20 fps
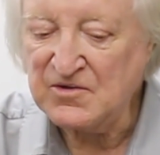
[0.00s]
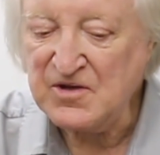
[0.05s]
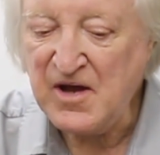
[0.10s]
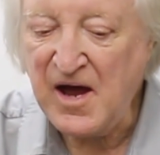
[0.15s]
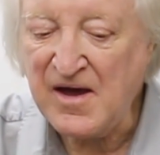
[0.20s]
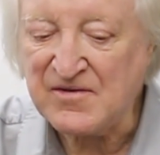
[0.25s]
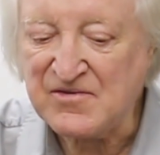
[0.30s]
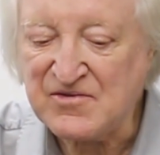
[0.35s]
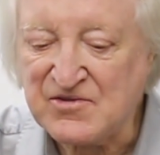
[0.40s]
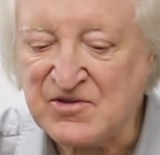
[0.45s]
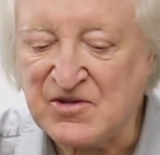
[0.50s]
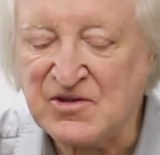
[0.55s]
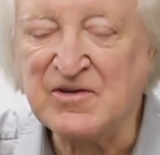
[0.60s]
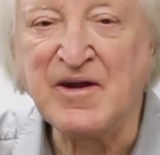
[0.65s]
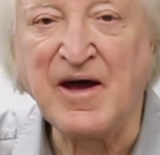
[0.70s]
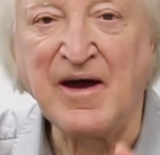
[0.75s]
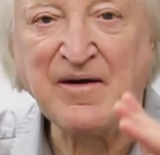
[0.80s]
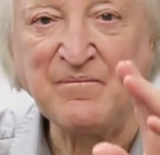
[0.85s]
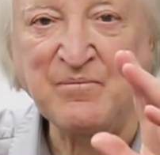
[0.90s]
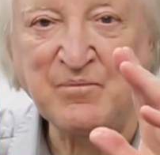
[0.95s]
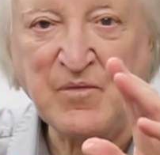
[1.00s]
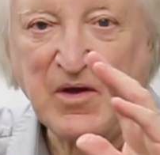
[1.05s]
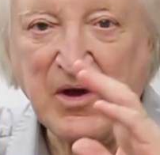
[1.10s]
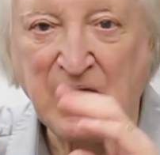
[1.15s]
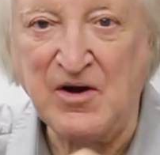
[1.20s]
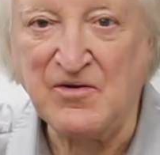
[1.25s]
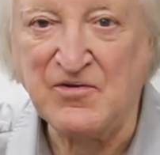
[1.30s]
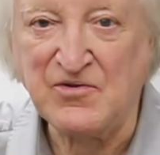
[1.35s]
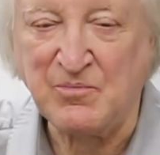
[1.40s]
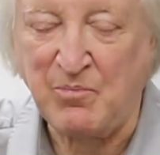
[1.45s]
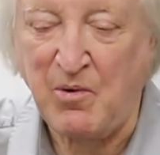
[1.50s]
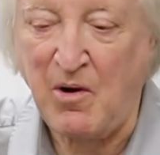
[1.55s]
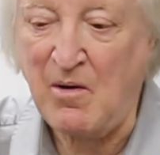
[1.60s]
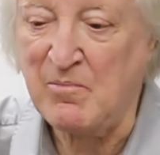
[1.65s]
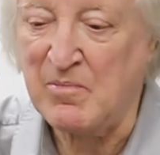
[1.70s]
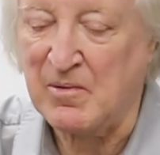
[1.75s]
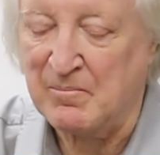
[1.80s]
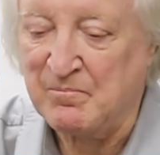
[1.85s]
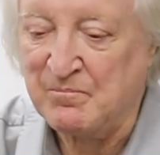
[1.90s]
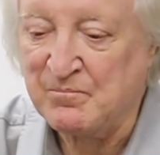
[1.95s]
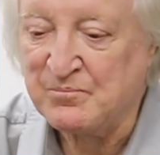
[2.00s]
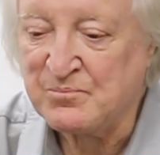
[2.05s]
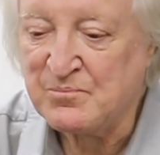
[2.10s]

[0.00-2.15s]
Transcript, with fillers: tests. Now here's the problem.